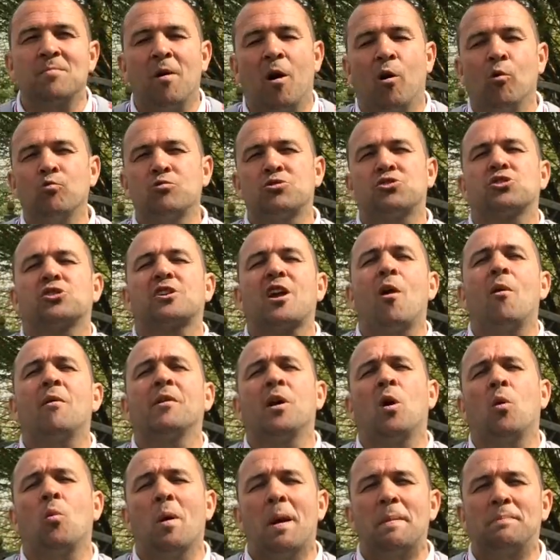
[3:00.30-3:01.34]
mulch, go on
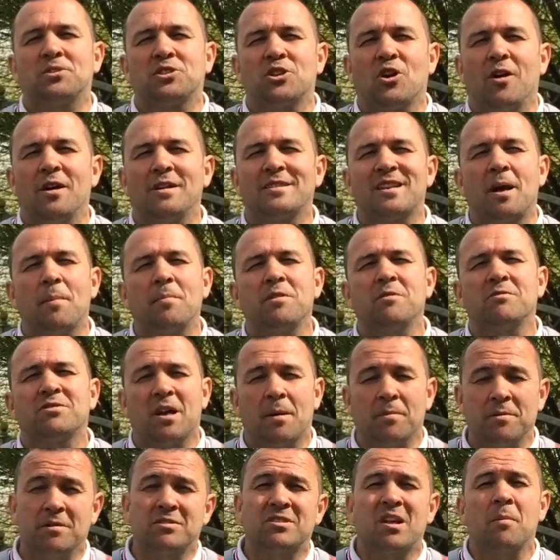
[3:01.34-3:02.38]
our website
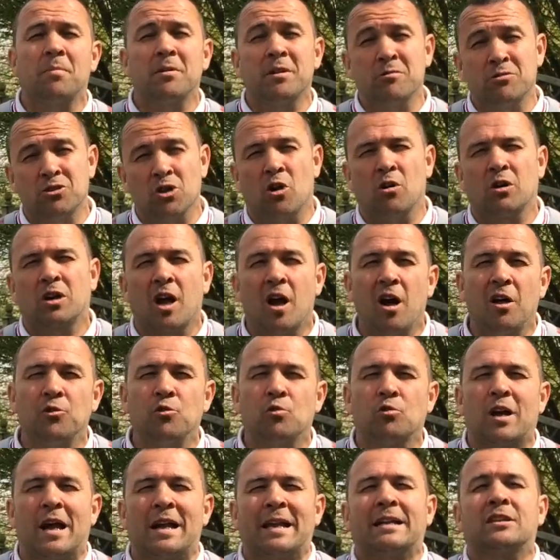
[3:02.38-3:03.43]

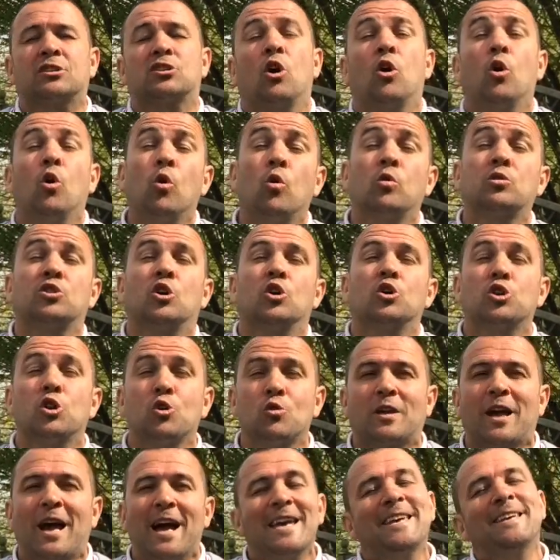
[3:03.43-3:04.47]

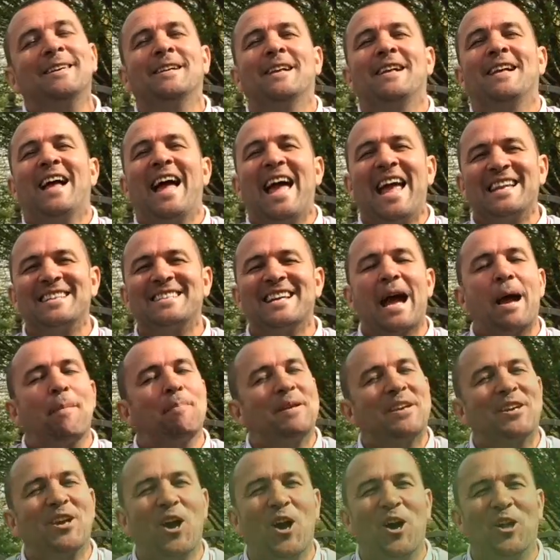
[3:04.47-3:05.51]
www.gardenorganic.org.uk, and
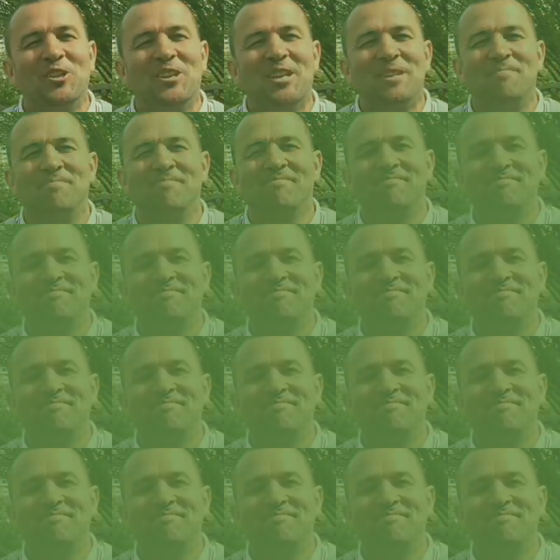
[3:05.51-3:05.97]
happy gardening.